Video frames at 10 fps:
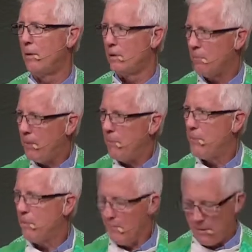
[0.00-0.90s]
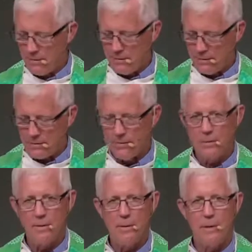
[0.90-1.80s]
the people around us
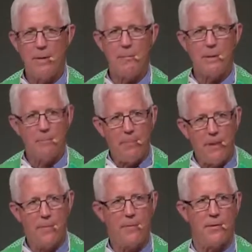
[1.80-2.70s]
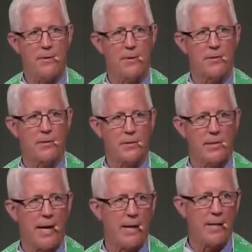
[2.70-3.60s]
and be a benefit to the
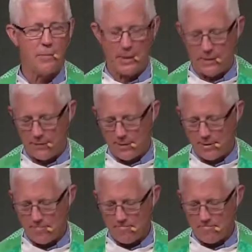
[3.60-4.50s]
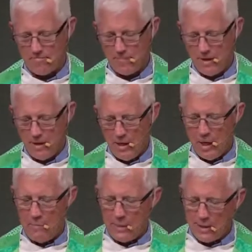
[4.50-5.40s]
society we live in.
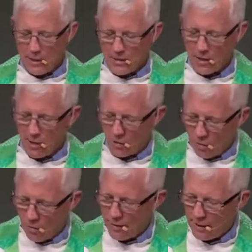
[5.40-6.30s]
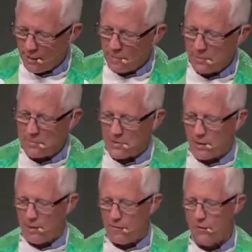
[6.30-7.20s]
Because our Lord humbled
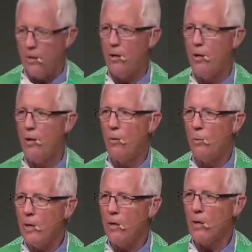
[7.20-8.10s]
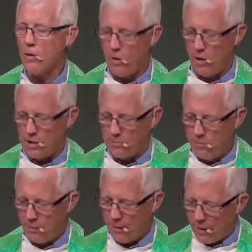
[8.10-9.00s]
himself, we are called to
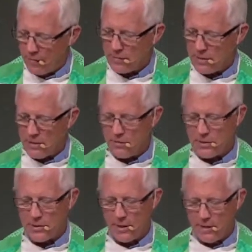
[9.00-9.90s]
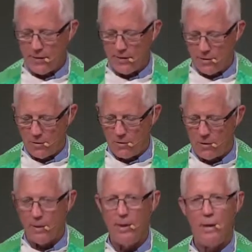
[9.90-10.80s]
put others' interests ahead of our own
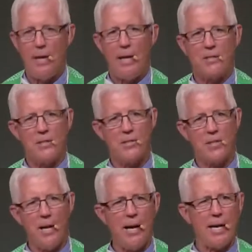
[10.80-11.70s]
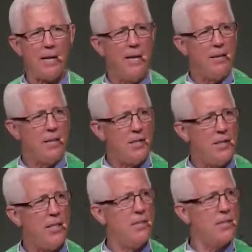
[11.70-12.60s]
as a sign that
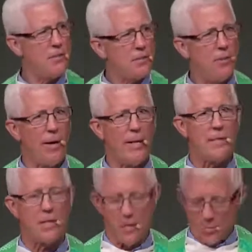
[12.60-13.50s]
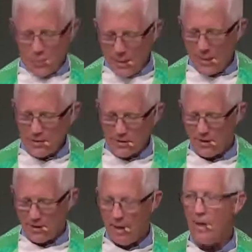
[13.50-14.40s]
Jesus Christ reigns in
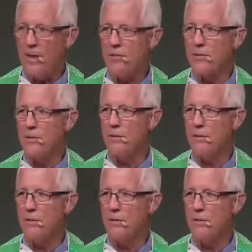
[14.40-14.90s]
our lives.